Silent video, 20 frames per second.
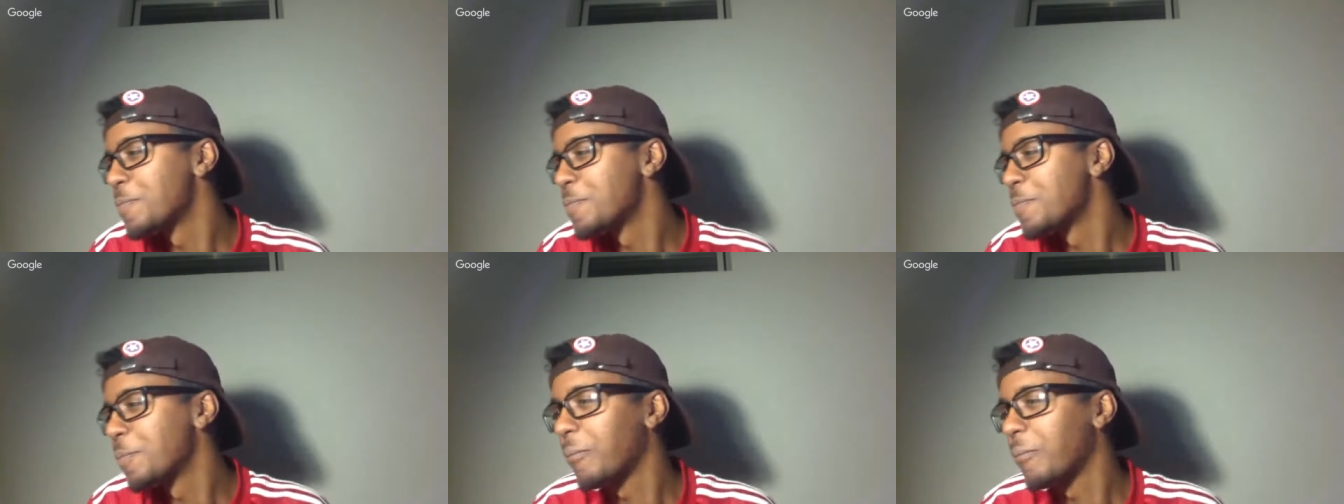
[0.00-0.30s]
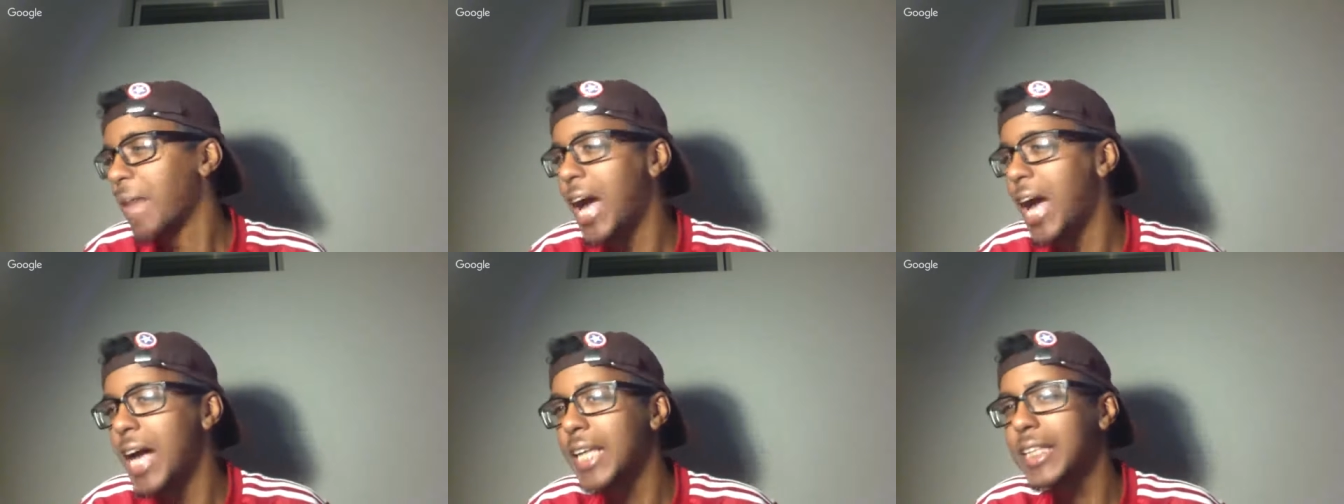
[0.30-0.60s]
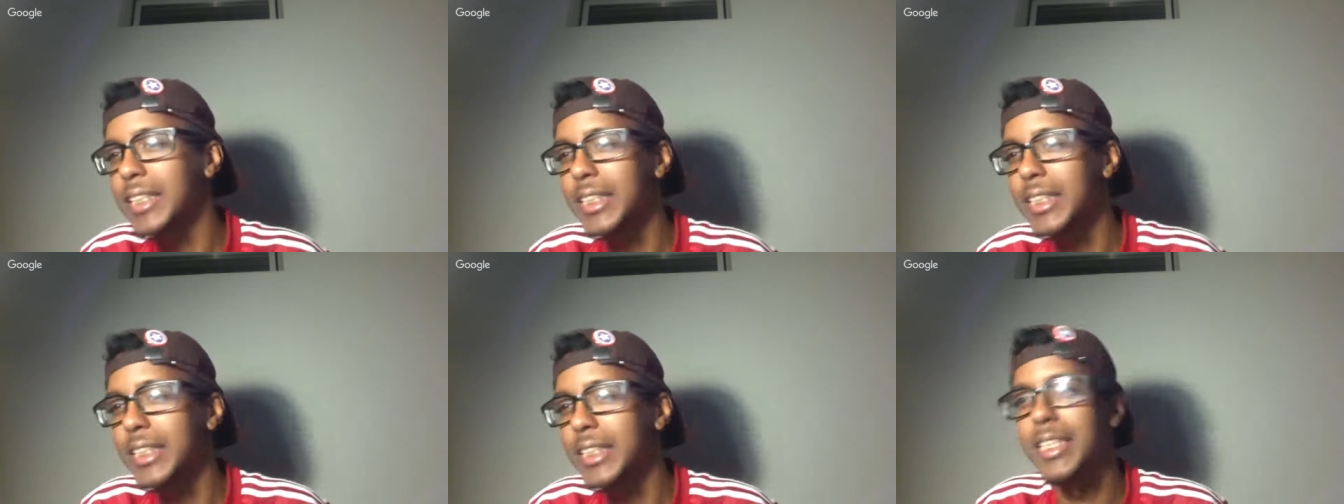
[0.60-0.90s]
I could see
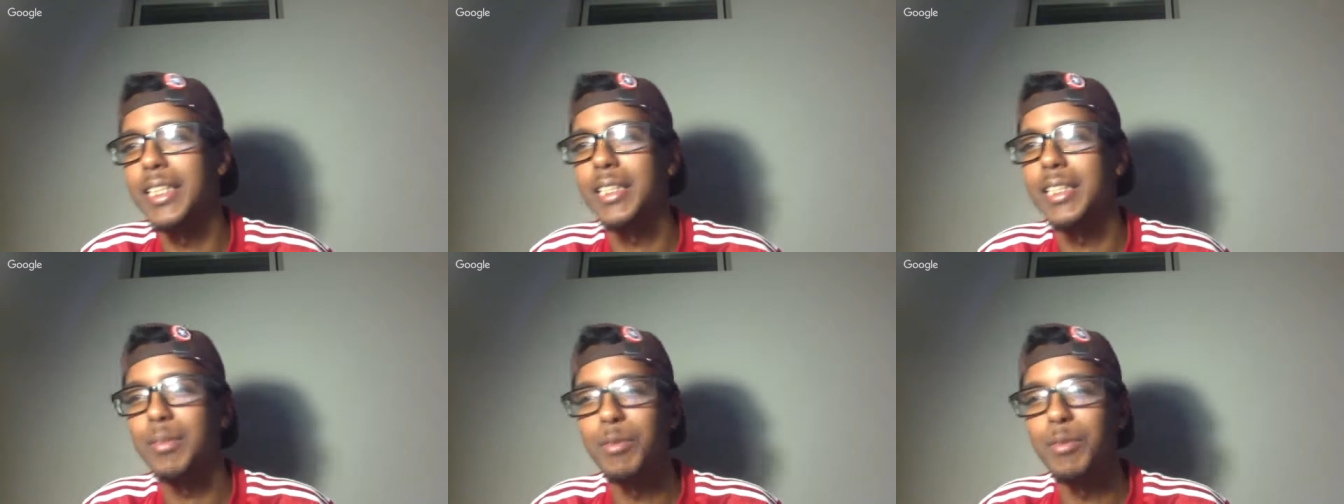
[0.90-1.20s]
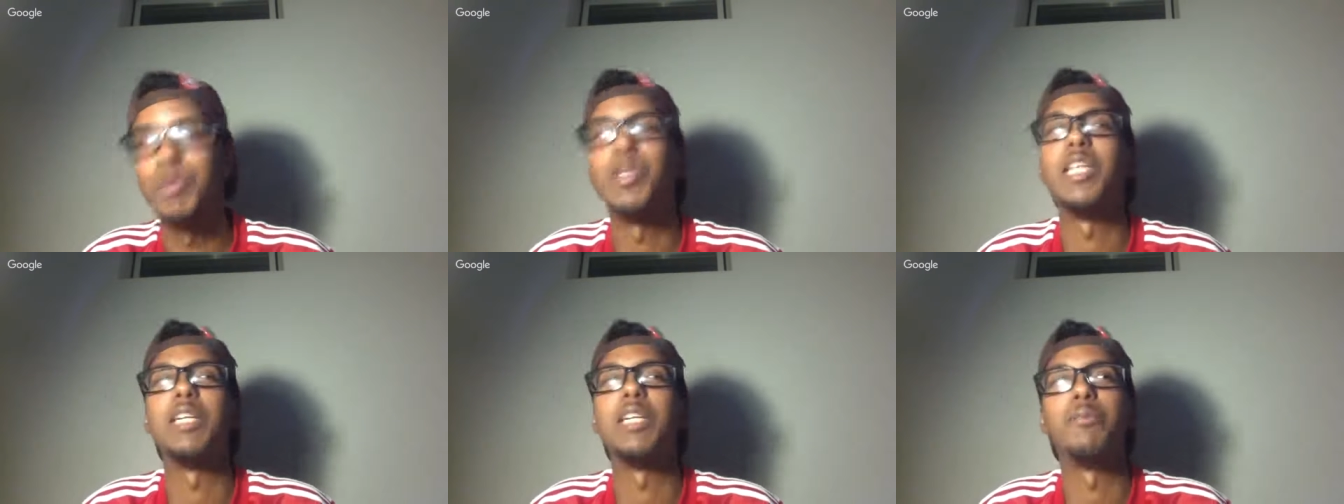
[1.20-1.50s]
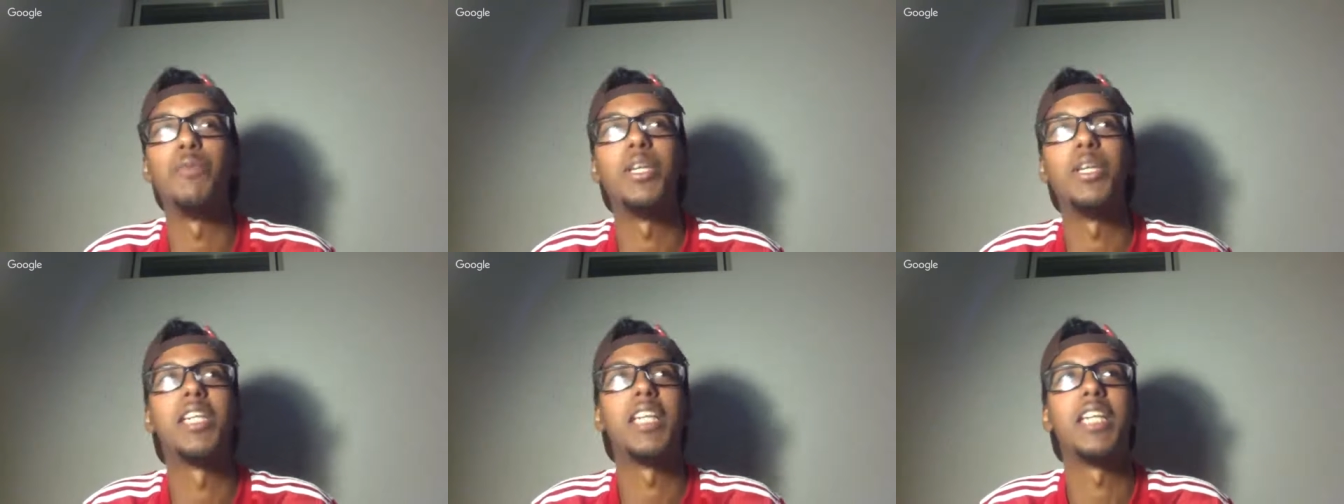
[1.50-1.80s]
that we we
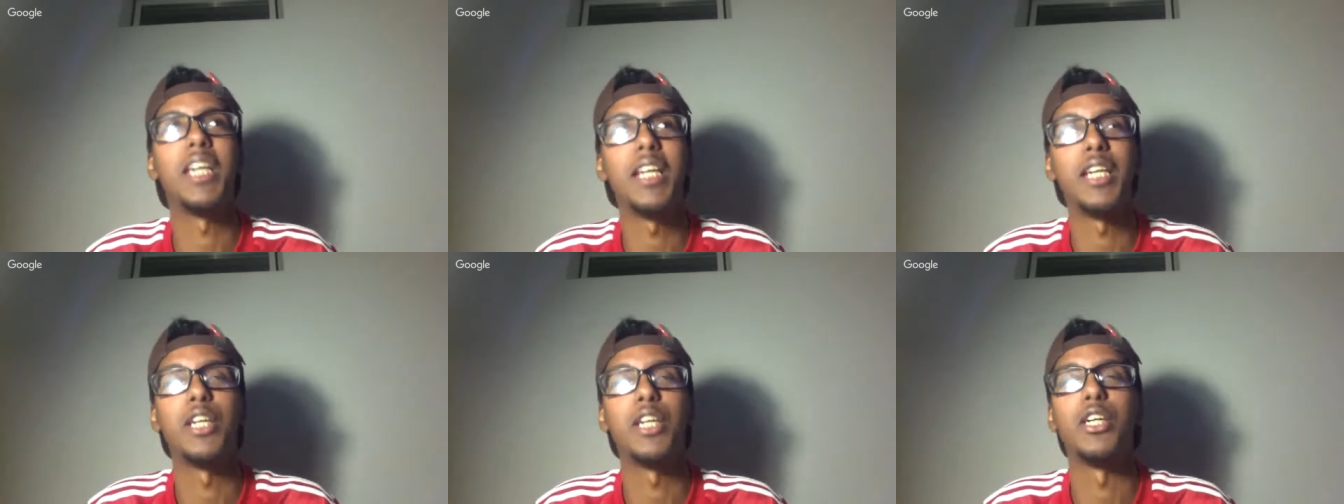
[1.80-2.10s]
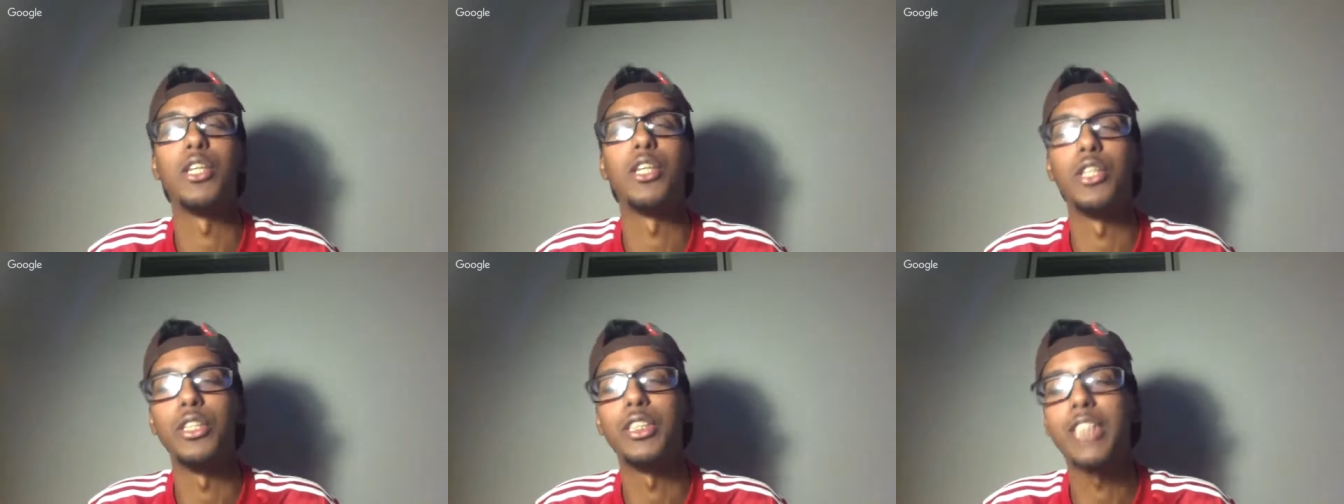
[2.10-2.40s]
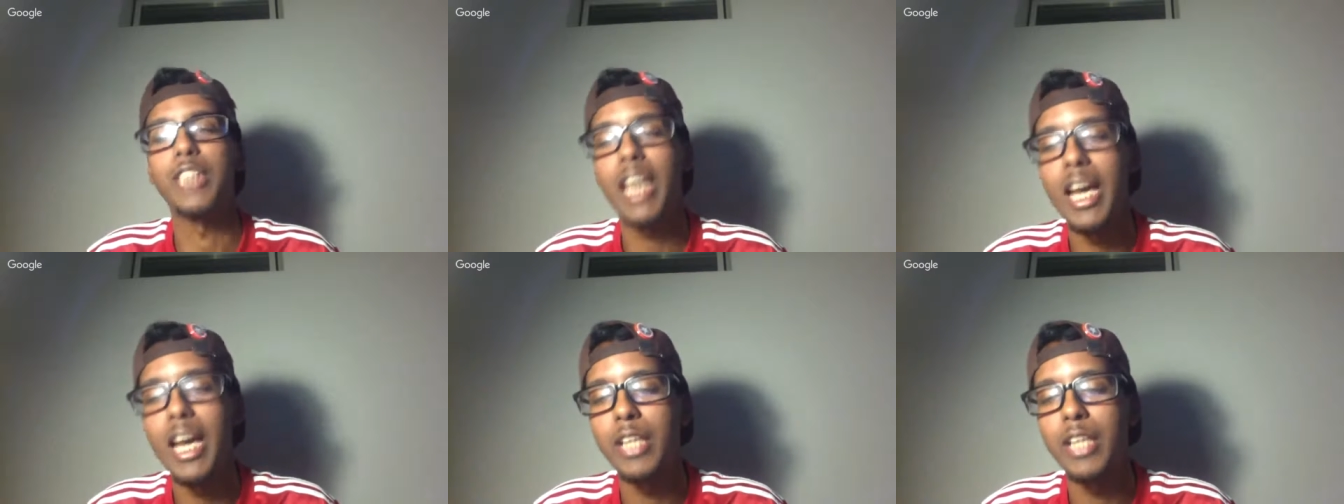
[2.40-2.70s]
getting a good tiger